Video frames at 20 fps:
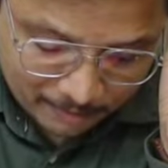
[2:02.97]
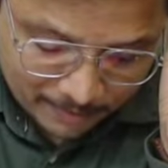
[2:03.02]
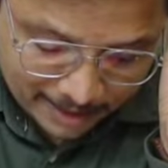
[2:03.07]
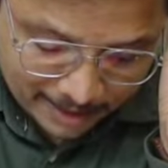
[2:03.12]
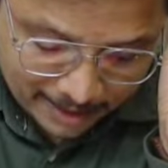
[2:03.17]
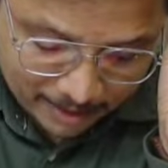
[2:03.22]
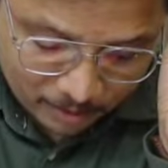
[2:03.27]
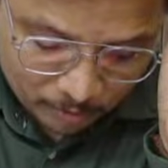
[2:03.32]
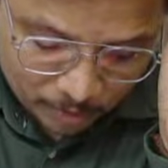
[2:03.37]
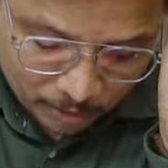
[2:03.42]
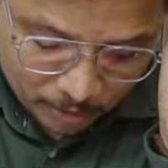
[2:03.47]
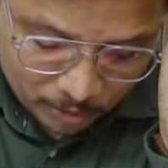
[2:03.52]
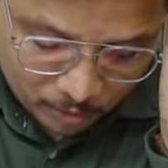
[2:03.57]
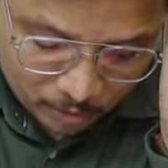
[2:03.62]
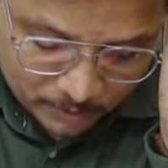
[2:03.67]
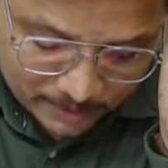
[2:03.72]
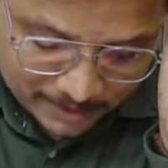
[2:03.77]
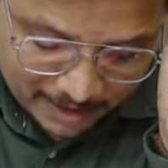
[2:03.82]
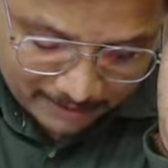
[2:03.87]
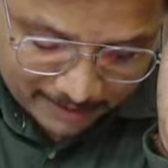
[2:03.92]
we have
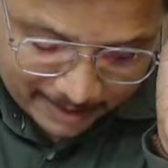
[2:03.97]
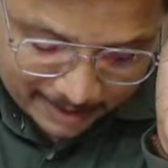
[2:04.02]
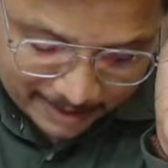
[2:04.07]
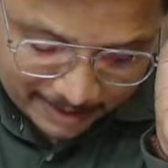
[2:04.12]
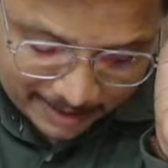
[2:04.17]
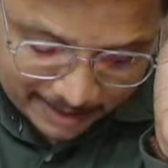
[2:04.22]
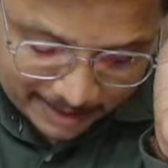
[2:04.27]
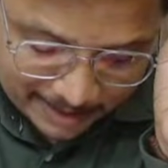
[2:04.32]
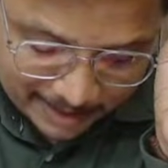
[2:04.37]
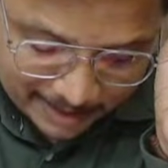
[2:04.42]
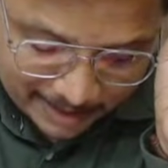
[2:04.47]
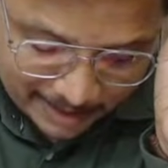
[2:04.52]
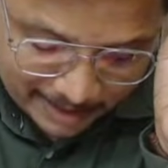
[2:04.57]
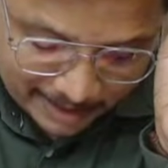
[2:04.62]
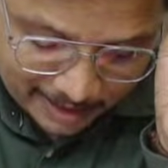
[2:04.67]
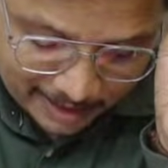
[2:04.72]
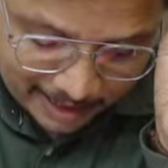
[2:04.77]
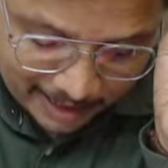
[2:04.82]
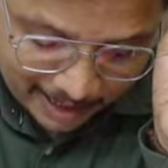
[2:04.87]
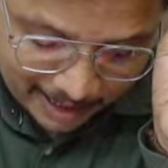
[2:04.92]
270 degree
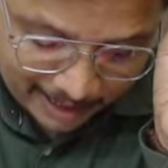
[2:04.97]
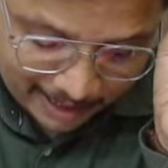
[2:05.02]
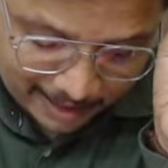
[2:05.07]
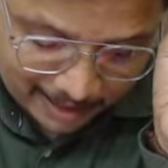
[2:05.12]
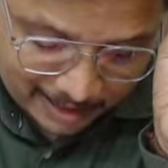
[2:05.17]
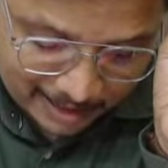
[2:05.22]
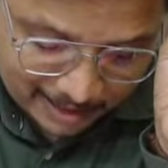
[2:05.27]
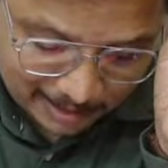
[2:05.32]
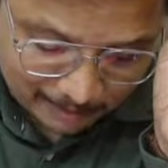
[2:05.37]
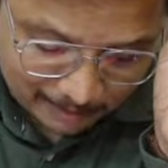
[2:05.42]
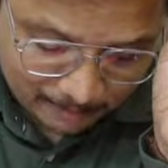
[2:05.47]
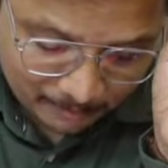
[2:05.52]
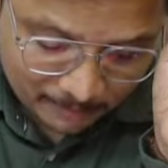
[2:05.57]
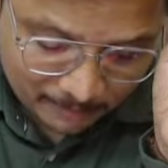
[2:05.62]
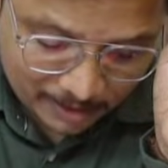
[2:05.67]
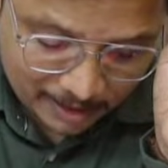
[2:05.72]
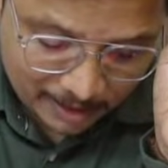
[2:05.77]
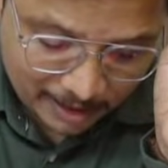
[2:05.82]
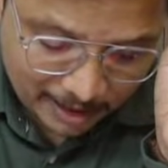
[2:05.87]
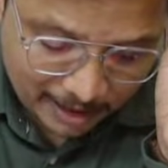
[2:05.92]
angle
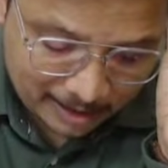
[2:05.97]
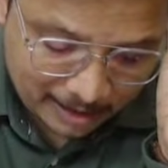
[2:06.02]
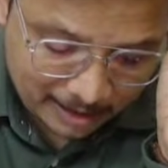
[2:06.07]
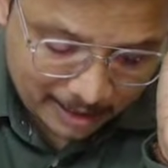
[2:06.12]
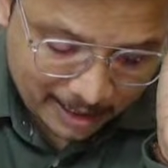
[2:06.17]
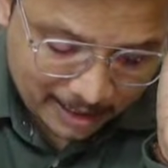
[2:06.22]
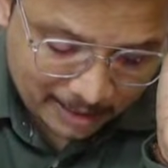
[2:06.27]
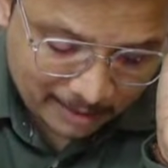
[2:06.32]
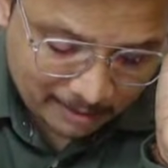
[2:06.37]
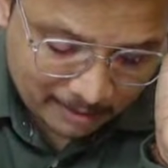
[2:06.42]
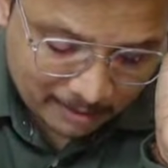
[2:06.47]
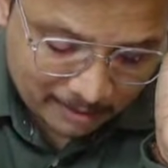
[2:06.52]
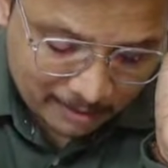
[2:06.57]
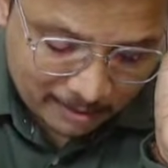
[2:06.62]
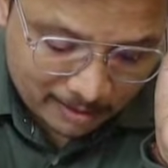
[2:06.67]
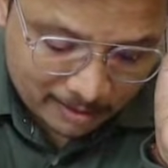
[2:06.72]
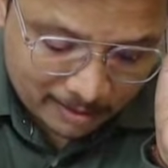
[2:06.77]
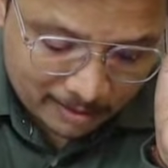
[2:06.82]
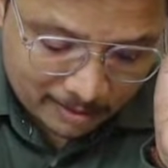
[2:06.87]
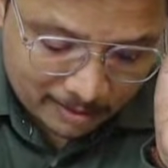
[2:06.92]
and again
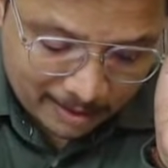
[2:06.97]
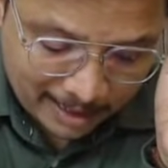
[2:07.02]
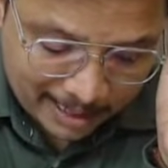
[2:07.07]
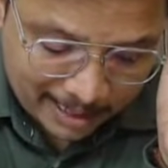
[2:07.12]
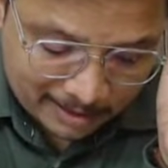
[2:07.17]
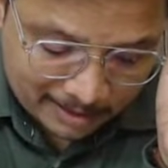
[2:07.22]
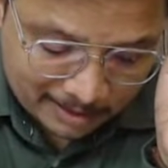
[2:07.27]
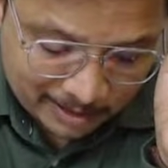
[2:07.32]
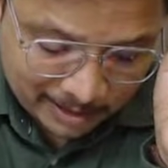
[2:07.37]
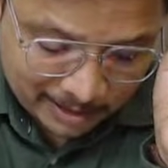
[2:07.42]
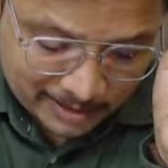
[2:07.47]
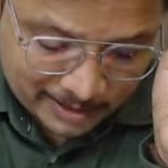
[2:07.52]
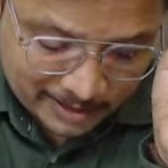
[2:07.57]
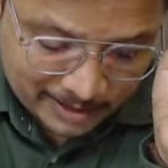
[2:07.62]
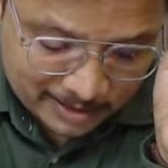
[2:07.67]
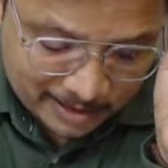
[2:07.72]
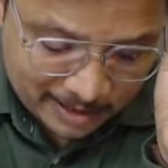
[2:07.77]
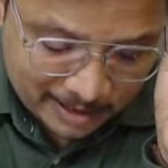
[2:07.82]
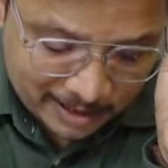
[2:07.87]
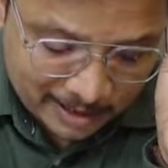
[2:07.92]
at
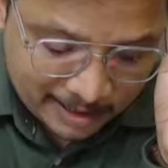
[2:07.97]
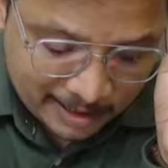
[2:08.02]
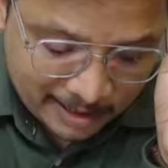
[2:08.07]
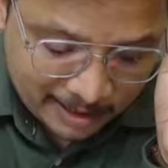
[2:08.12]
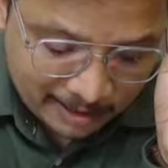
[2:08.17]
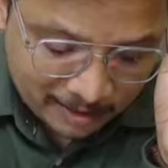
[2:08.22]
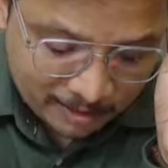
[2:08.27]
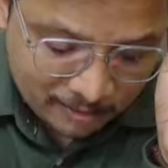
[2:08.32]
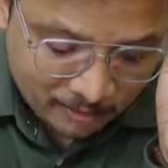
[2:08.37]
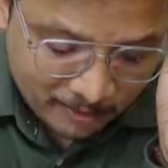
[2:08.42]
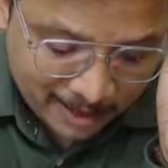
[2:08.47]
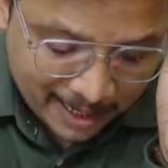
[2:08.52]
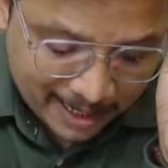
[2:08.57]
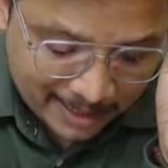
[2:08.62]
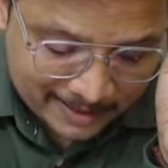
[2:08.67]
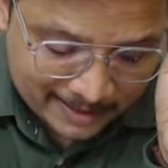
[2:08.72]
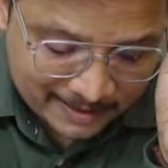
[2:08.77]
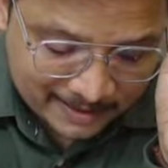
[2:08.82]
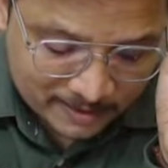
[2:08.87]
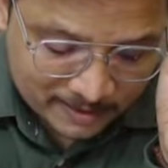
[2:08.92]
360 degree
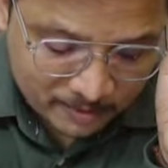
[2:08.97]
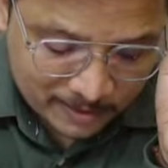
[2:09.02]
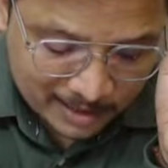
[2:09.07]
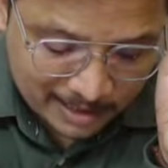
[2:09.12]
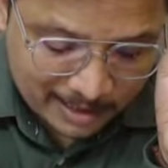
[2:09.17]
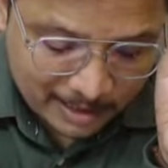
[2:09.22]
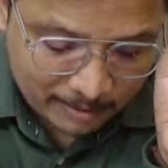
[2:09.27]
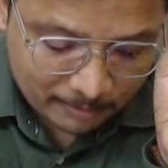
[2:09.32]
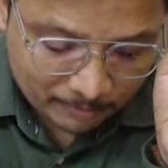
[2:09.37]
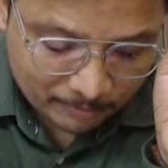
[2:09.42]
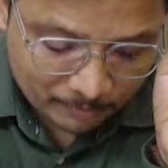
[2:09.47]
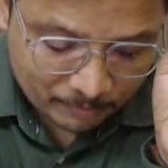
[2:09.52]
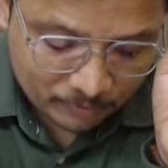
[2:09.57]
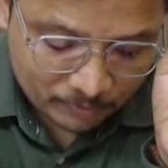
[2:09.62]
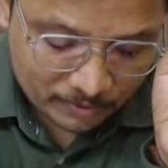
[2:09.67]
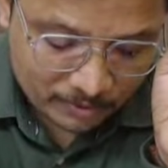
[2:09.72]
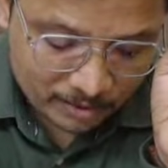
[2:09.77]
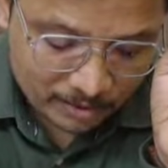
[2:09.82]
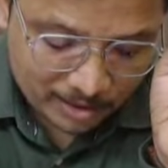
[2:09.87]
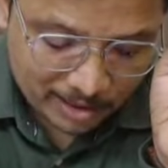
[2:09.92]
y-axis will come
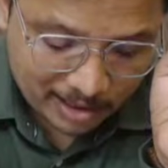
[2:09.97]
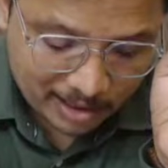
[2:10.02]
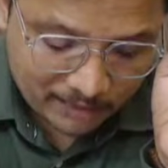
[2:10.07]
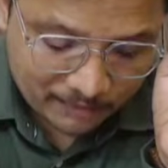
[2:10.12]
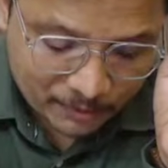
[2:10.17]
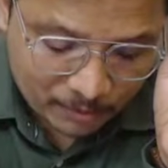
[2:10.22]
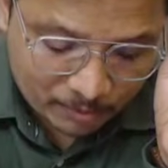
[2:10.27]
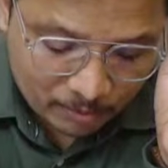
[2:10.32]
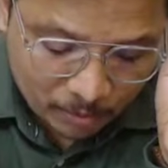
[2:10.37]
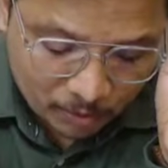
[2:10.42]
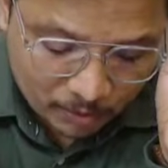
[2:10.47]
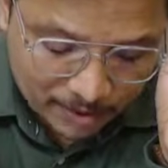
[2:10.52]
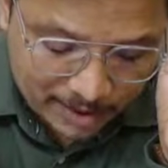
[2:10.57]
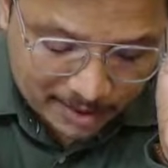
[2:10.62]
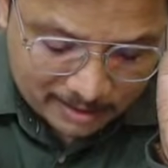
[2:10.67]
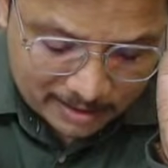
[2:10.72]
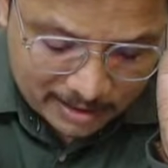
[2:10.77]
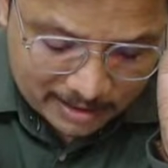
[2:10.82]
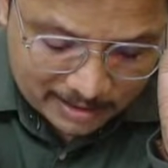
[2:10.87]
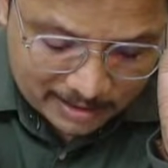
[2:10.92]
if you move
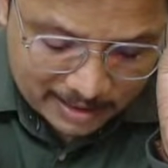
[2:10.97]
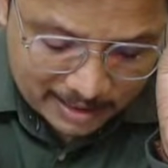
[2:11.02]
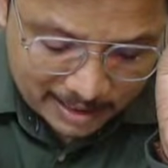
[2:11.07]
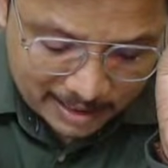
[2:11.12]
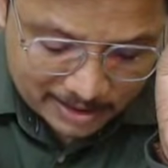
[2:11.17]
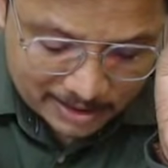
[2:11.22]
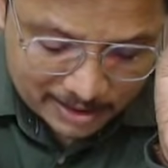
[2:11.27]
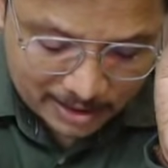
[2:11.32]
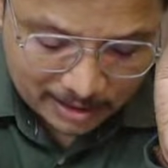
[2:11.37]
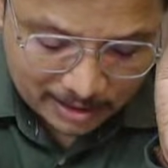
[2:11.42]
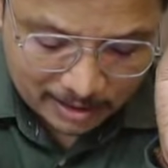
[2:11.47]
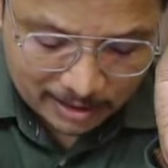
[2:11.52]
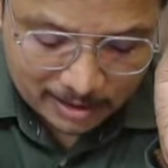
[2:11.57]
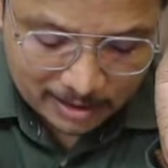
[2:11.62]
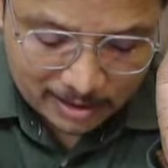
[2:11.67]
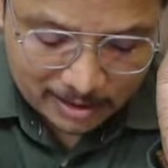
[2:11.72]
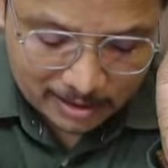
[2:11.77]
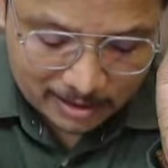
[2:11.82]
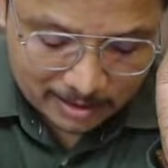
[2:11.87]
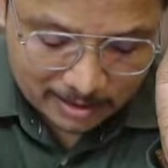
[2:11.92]
in this direction
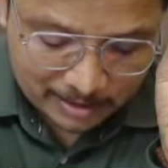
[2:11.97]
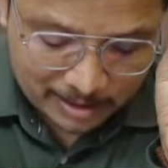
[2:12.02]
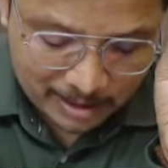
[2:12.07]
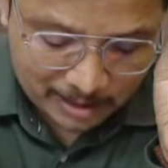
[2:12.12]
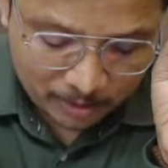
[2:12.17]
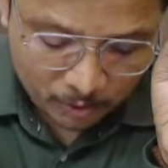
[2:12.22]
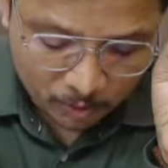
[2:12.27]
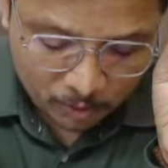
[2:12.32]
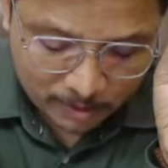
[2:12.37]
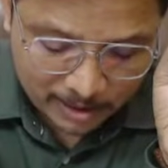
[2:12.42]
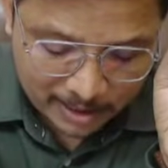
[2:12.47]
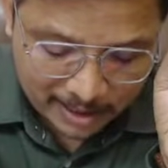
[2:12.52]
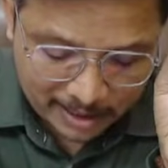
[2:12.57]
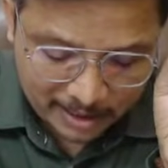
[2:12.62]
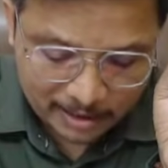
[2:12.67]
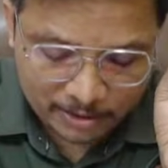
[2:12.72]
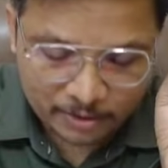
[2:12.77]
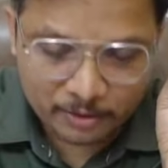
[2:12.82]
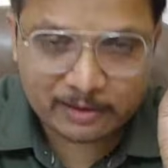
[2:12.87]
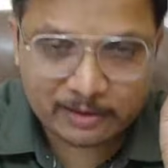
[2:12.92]
then over
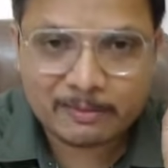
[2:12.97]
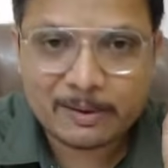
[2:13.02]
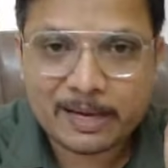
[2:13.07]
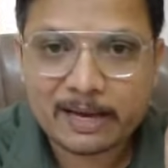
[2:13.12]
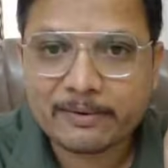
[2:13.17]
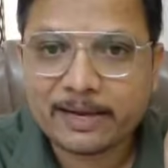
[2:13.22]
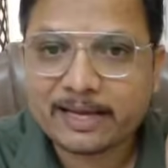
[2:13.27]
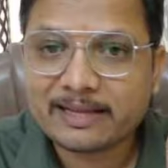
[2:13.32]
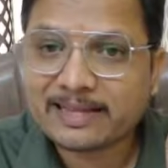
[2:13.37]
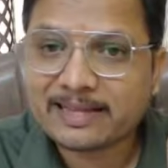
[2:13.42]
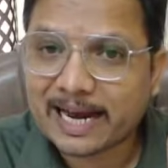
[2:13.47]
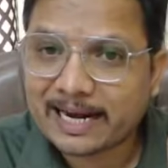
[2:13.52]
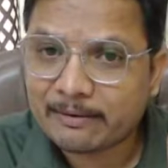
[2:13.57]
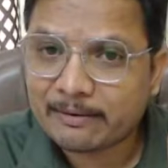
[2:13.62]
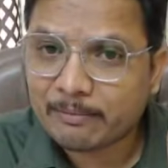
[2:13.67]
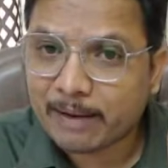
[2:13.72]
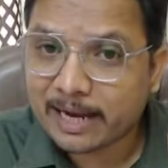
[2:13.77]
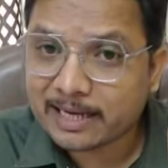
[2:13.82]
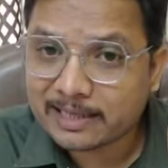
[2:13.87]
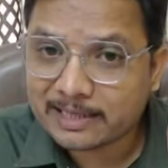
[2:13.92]
here you will be having
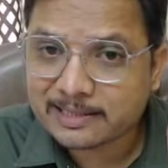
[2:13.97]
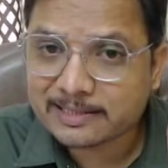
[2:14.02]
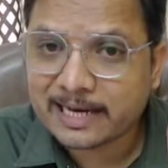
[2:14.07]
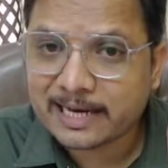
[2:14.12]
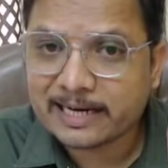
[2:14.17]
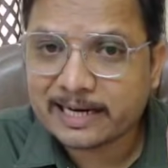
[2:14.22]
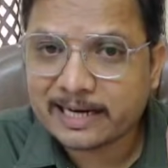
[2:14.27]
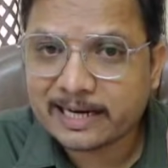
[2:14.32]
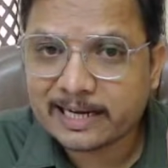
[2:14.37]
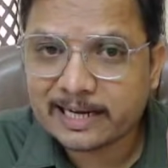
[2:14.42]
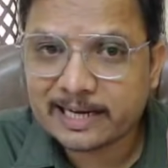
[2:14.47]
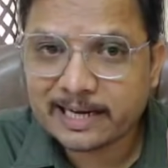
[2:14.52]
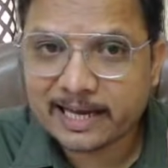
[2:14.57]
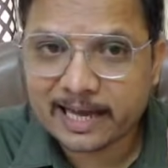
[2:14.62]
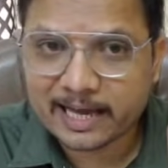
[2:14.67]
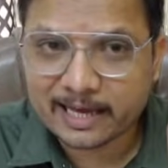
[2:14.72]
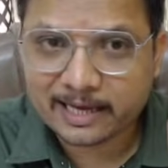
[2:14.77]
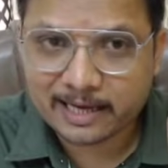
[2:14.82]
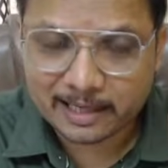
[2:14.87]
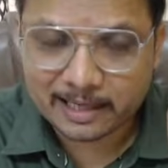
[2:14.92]
minus 90 degree
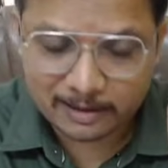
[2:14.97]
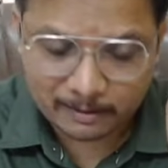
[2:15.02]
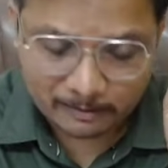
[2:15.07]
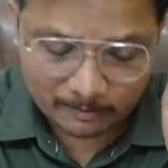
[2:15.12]
angle